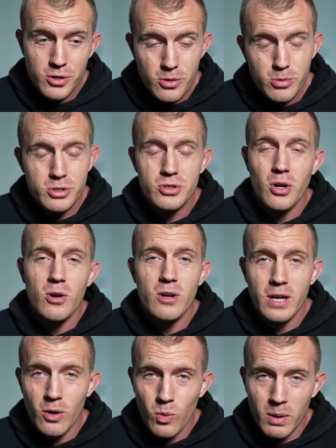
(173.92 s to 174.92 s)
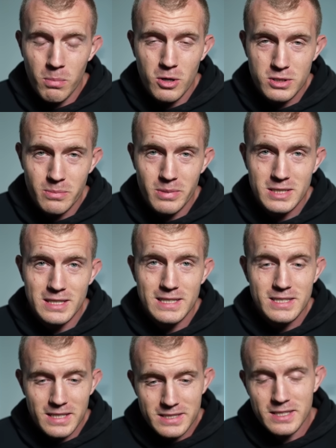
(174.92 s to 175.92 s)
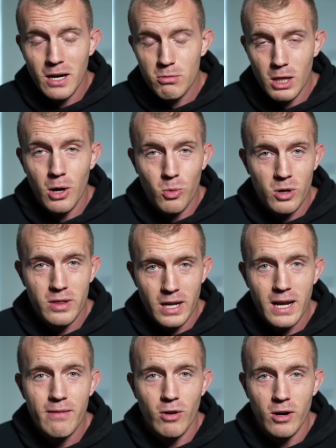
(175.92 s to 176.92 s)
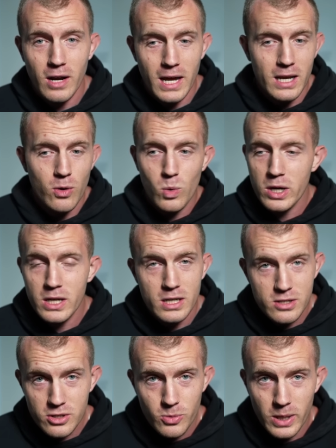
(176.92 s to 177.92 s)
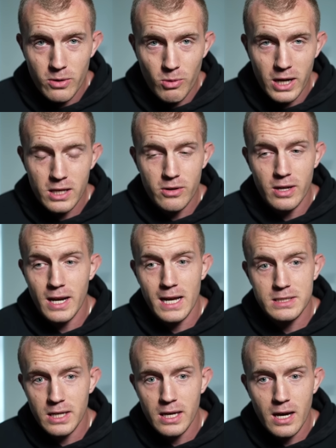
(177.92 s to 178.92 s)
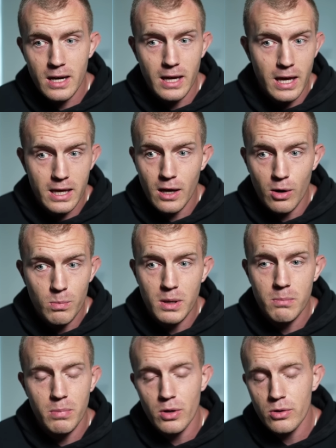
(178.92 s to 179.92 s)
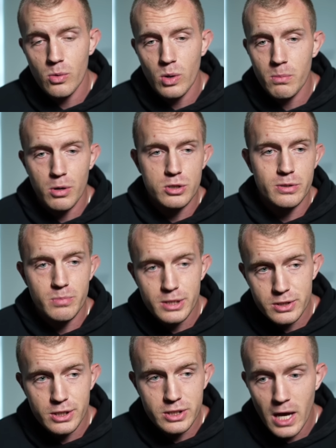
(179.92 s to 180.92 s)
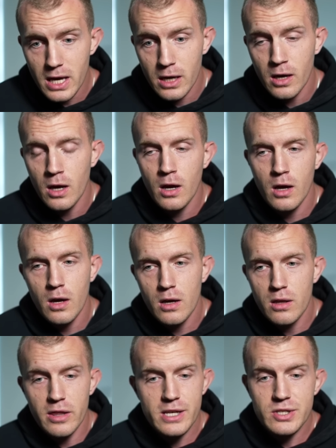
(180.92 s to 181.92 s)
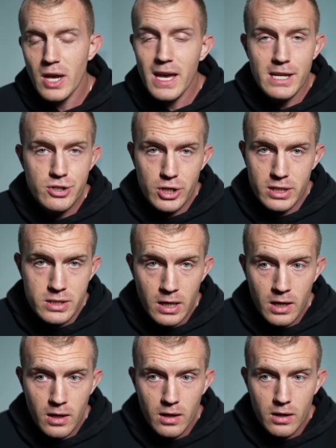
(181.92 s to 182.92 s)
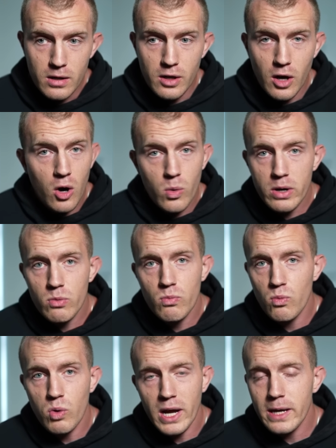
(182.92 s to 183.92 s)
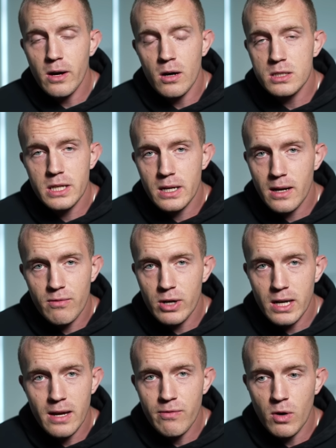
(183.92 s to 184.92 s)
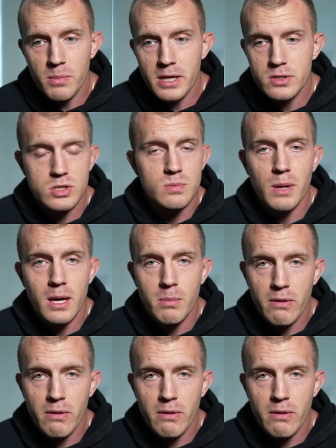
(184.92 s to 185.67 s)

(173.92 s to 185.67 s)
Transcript: to starting a one-person business is now lower than ever. Anyone can do it, right? You can ask AI, hey, help me build a one-person business. Hey, this agent, go and write content every day for me and spam